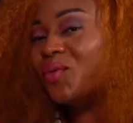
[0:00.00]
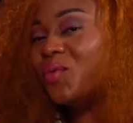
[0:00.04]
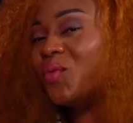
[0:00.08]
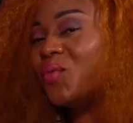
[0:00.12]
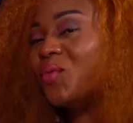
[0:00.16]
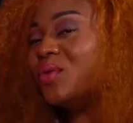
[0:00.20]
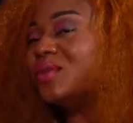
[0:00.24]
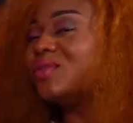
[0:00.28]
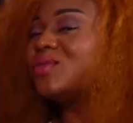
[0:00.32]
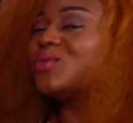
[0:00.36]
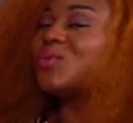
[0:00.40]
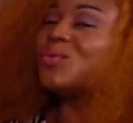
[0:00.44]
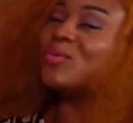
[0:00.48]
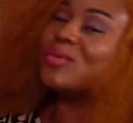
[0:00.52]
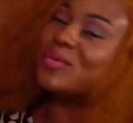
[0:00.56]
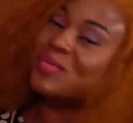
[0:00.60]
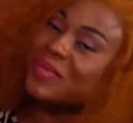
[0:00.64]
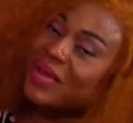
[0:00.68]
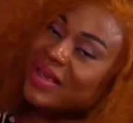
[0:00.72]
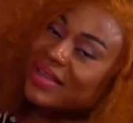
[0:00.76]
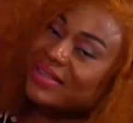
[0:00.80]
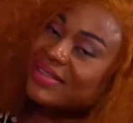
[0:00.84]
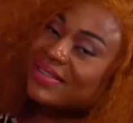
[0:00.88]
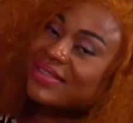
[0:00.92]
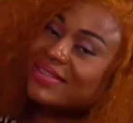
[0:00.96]
with Soul
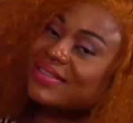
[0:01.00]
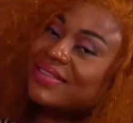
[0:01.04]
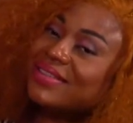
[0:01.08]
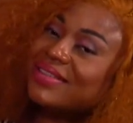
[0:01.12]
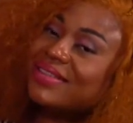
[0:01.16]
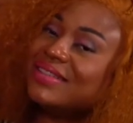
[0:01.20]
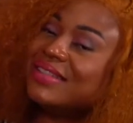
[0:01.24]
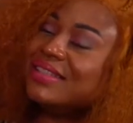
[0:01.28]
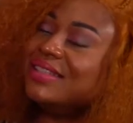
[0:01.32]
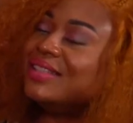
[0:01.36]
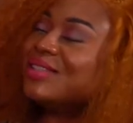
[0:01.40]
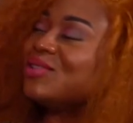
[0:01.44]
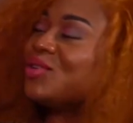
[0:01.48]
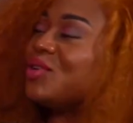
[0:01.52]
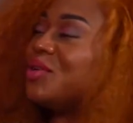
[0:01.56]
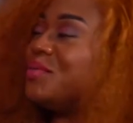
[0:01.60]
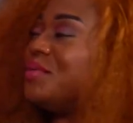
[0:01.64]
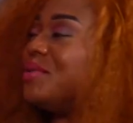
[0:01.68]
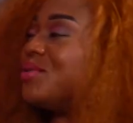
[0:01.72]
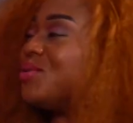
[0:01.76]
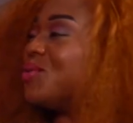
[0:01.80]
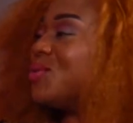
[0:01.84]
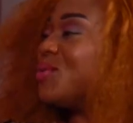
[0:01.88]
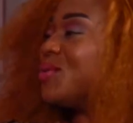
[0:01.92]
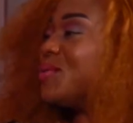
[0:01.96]
Spice. It's going to be
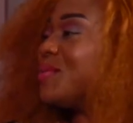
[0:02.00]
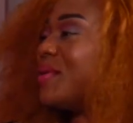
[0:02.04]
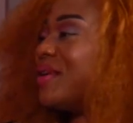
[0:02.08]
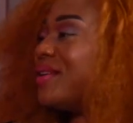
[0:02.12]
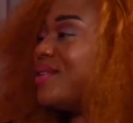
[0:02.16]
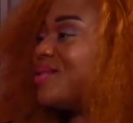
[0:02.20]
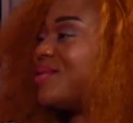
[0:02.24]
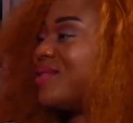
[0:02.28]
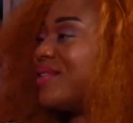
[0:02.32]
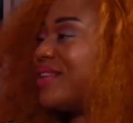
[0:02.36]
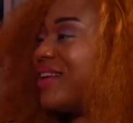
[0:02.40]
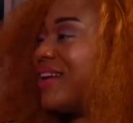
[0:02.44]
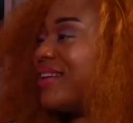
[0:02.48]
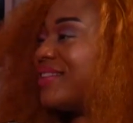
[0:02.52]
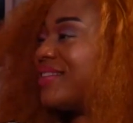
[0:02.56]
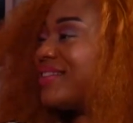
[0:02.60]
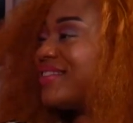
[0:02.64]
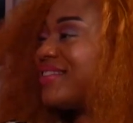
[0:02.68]
Soul Spice Sweetheart.